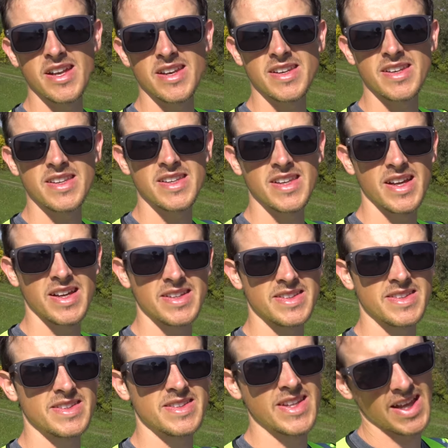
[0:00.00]
are
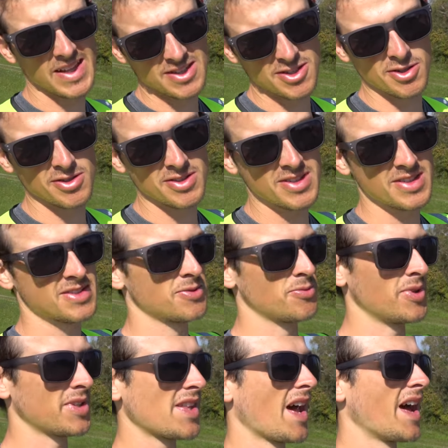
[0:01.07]
not that good,
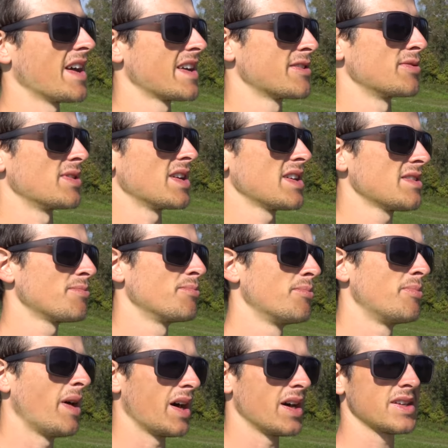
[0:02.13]
what I create.
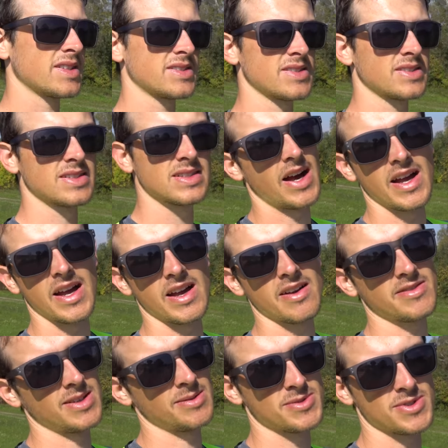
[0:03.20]
But I
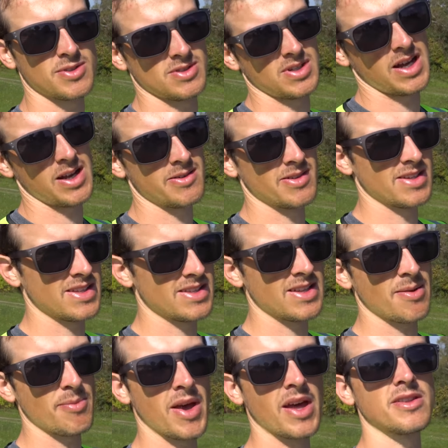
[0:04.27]
have them, so I eat
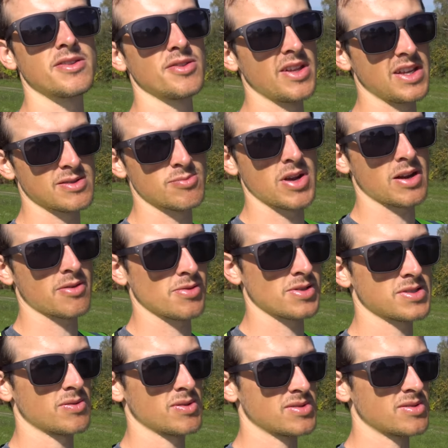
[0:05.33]
them. And today's
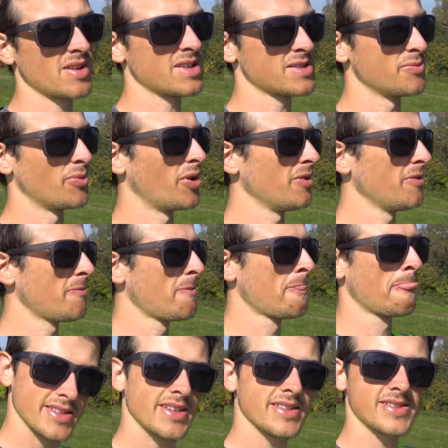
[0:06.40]
breakfast was really small.
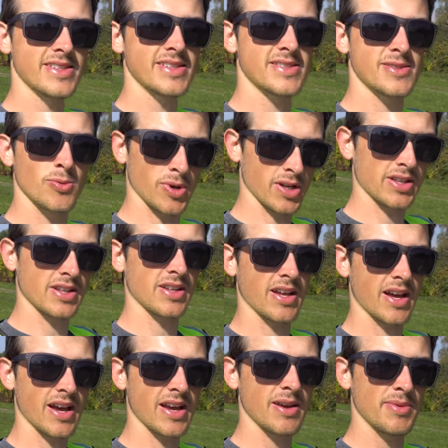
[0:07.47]
This is what I